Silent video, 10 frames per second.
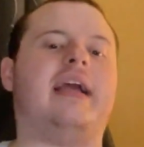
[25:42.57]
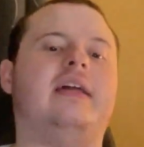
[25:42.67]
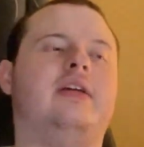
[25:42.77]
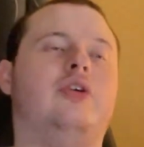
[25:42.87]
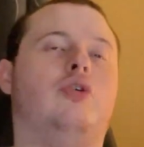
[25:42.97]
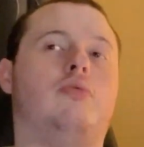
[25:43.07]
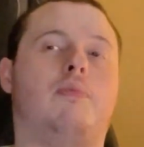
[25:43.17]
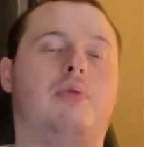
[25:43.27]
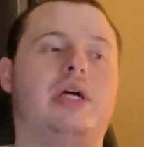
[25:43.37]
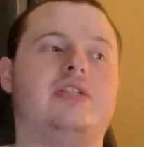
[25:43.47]
in here in
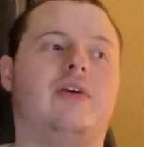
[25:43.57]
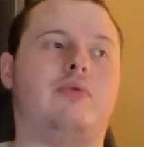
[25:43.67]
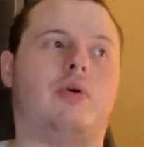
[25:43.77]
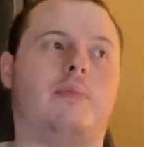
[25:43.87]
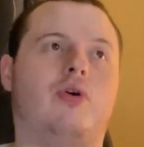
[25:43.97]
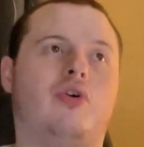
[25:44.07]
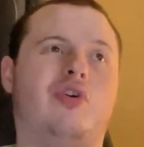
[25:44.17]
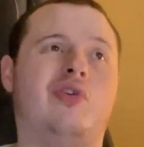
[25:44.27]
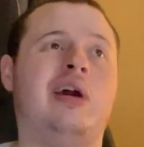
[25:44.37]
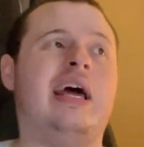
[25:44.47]
place of Edward
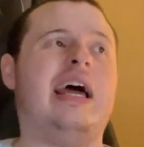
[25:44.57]
Berger.